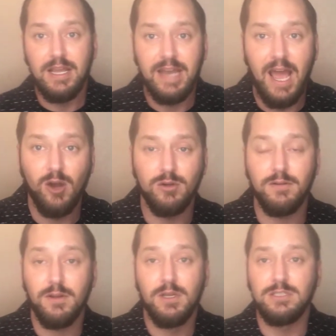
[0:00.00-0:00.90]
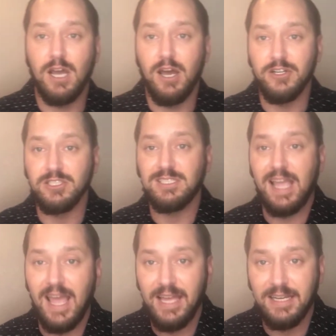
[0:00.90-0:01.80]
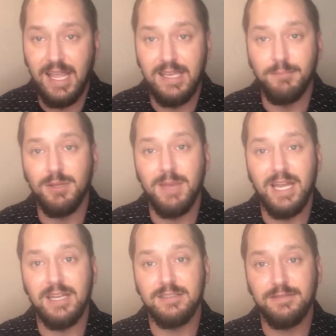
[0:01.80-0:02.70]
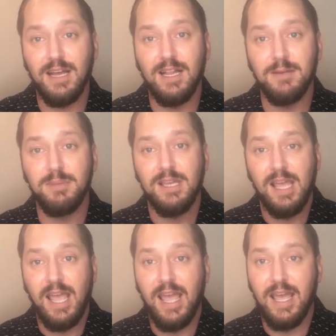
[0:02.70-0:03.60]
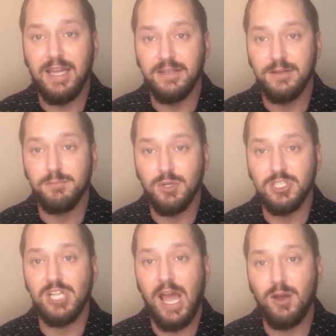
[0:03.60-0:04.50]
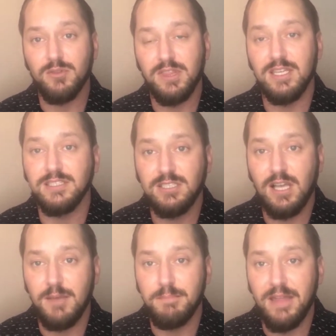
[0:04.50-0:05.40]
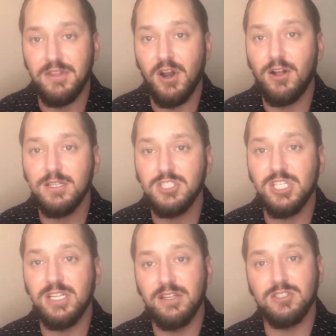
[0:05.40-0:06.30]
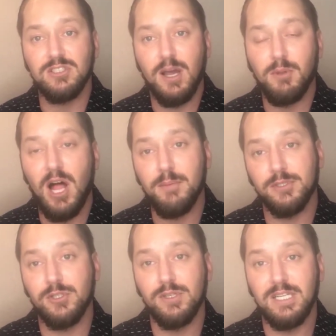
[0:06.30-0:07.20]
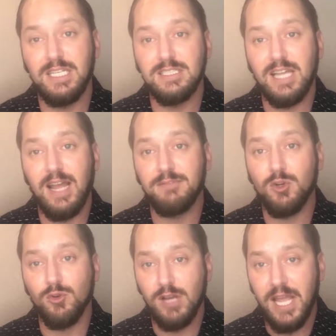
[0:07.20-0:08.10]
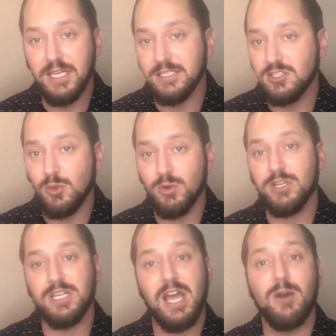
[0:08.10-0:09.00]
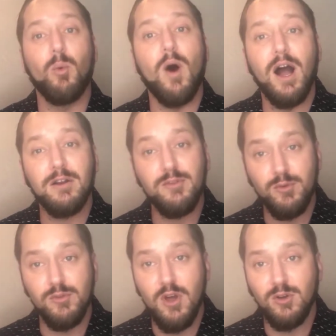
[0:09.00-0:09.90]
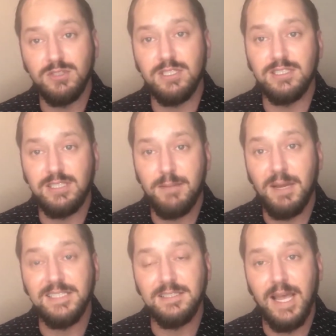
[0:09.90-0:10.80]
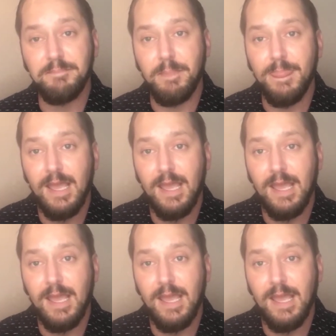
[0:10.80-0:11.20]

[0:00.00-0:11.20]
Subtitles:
Now, to understand, implement, develop, and push out this methodology, there's a couple opportunities that I've created. So we're going to kind of walk through those in a step-by-step.